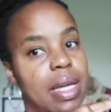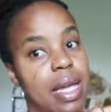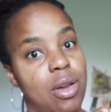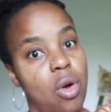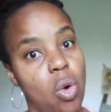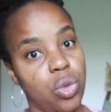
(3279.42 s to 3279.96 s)

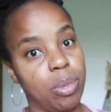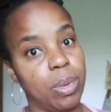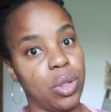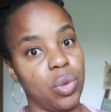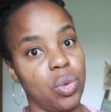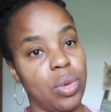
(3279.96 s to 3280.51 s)
can hold the
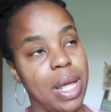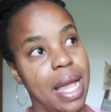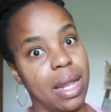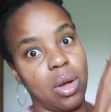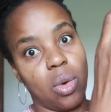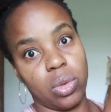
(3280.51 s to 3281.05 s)
balloon
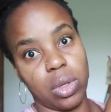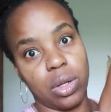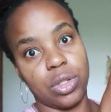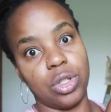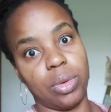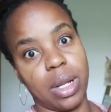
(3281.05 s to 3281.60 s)
and hold
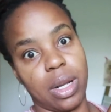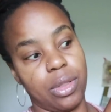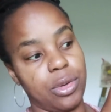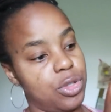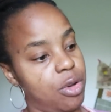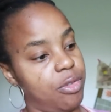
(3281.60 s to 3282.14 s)
onto
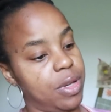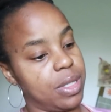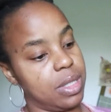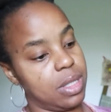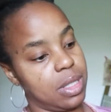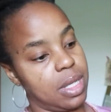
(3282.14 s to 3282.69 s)
another
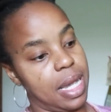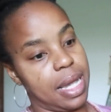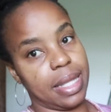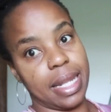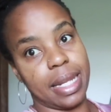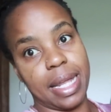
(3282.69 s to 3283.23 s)
surface
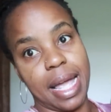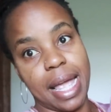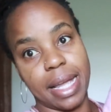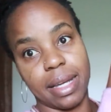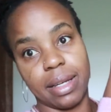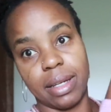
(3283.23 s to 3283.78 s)
and let it
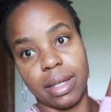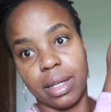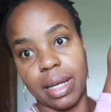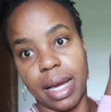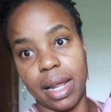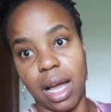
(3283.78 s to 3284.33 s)
hang
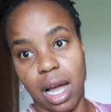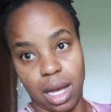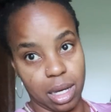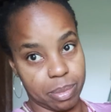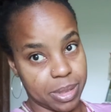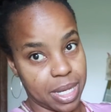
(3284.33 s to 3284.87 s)
kind of
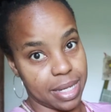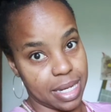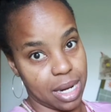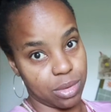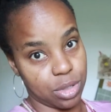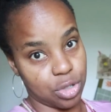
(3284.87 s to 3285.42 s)
upside
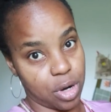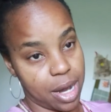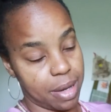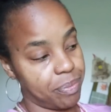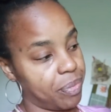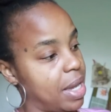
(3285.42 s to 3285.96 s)
down to
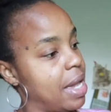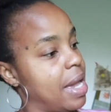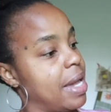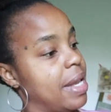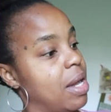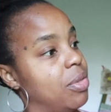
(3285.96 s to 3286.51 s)
dry.
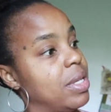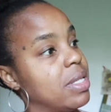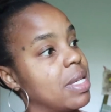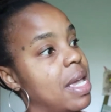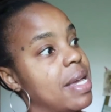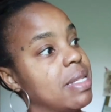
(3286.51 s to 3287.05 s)
Now in
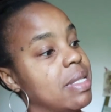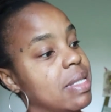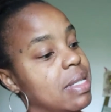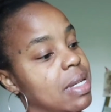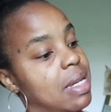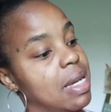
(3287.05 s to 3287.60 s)
this
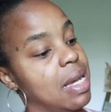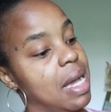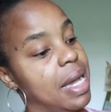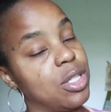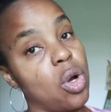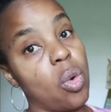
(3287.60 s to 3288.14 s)
case,
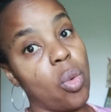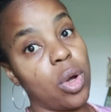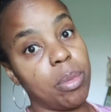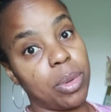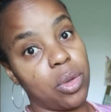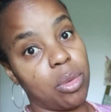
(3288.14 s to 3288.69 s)
I don't want
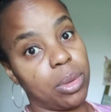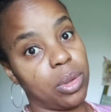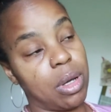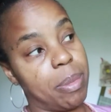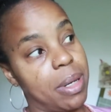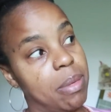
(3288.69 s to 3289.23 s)
to blow the
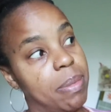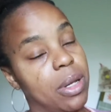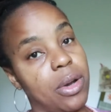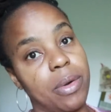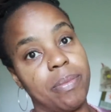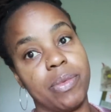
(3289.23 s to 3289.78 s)
balloon up any bigger,